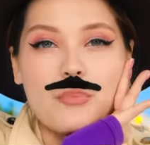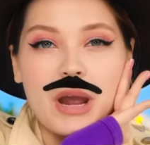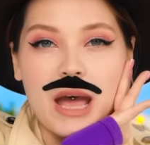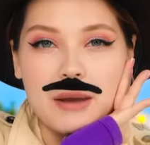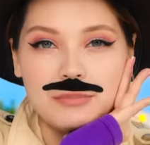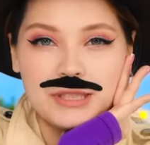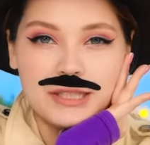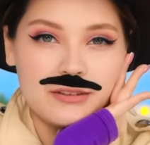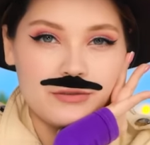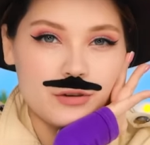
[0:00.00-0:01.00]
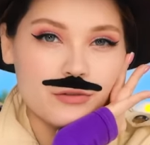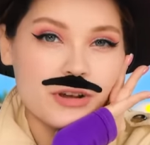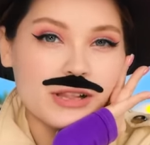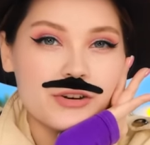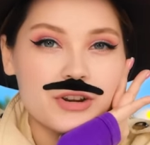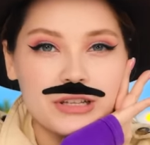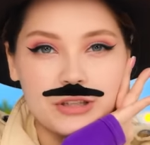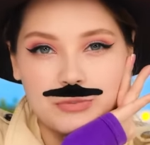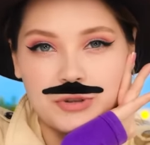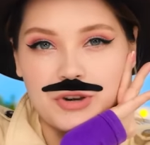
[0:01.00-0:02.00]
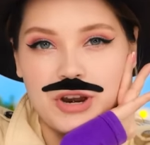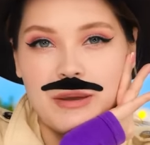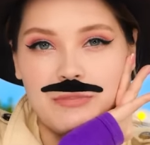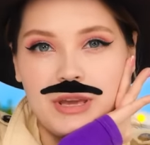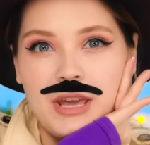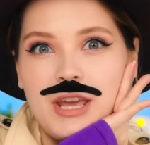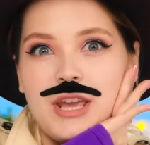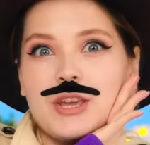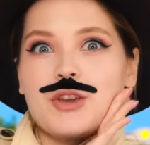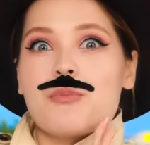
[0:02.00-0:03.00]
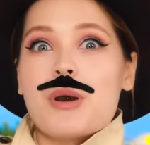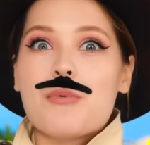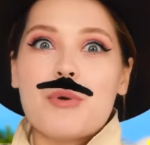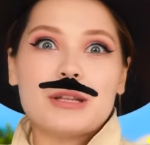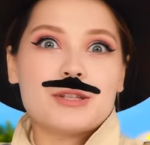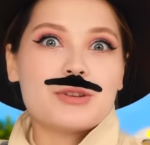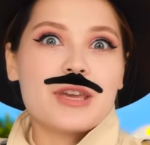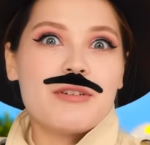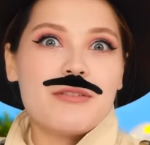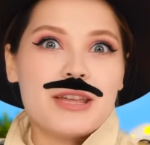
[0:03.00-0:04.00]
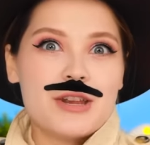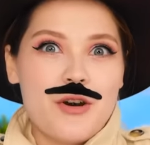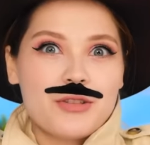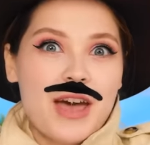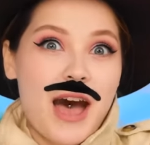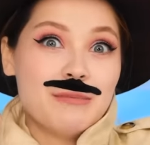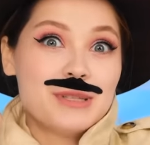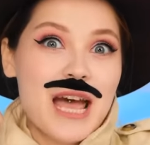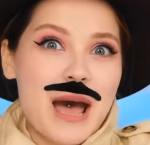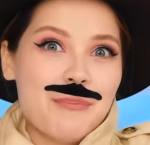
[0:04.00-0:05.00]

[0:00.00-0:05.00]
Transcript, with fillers: Or perhaps if you've already subscribed, you might want to give a video a thumbs